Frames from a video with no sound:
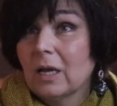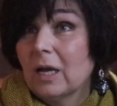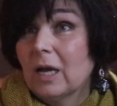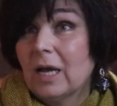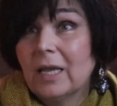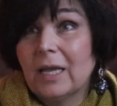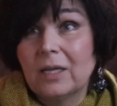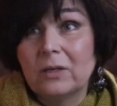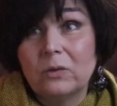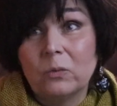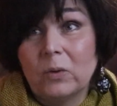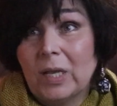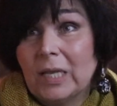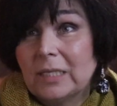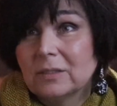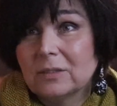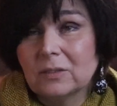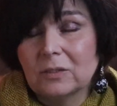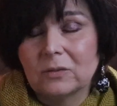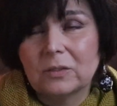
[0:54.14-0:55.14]
I had no
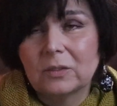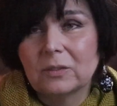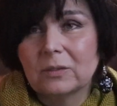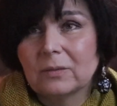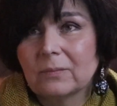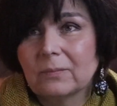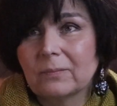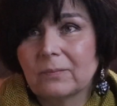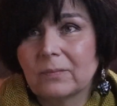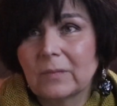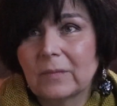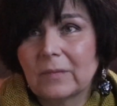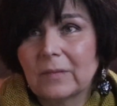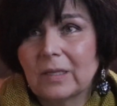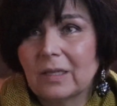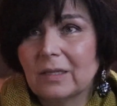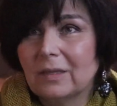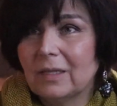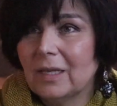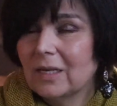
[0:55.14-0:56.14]
answer.
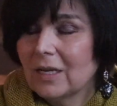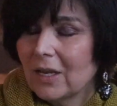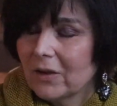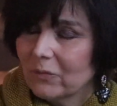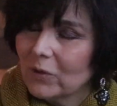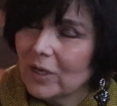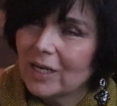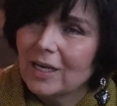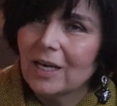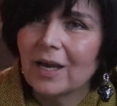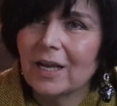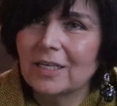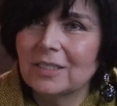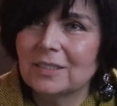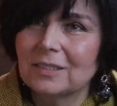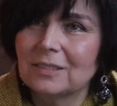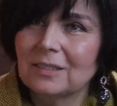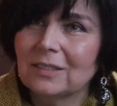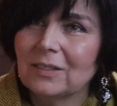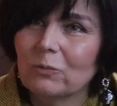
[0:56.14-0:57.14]
Then I
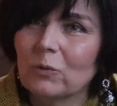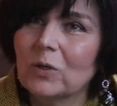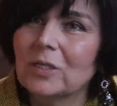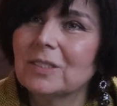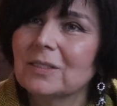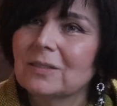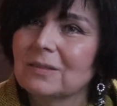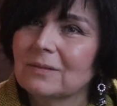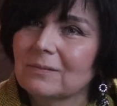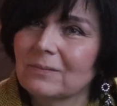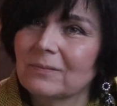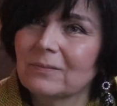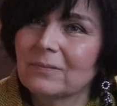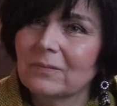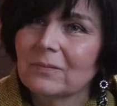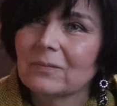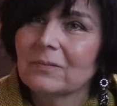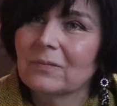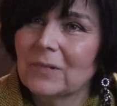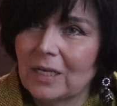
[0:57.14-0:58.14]
realized
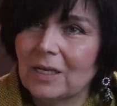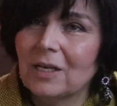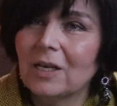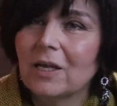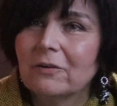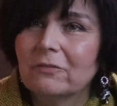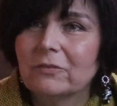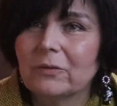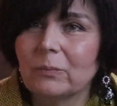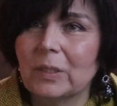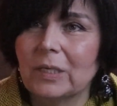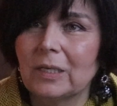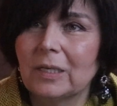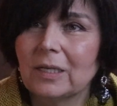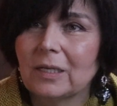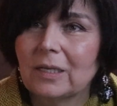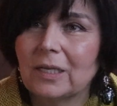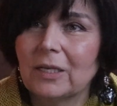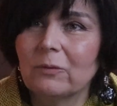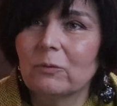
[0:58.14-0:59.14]
he loved me.
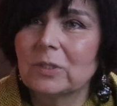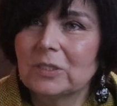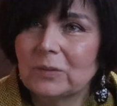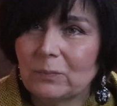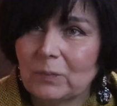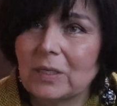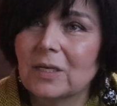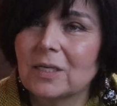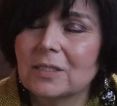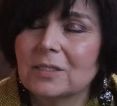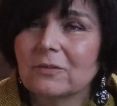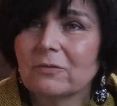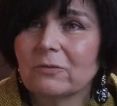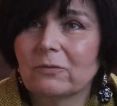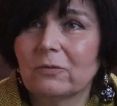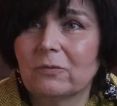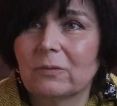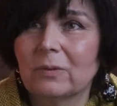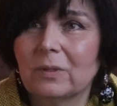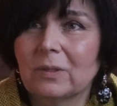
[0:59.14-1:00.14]
It was
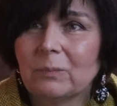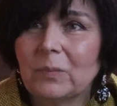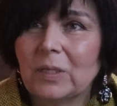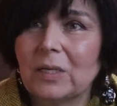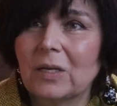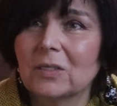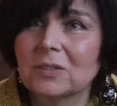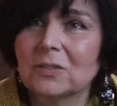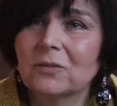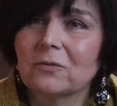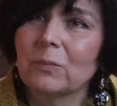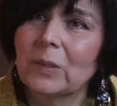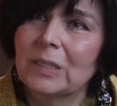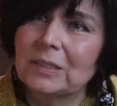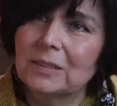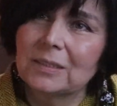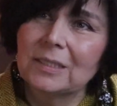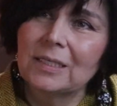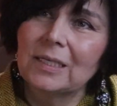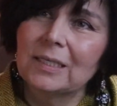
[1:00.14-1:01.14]
because of my
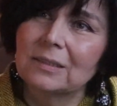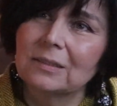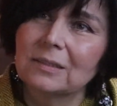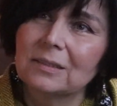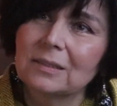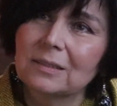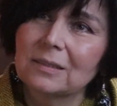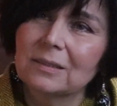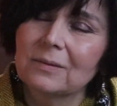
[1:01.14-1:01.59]
sins.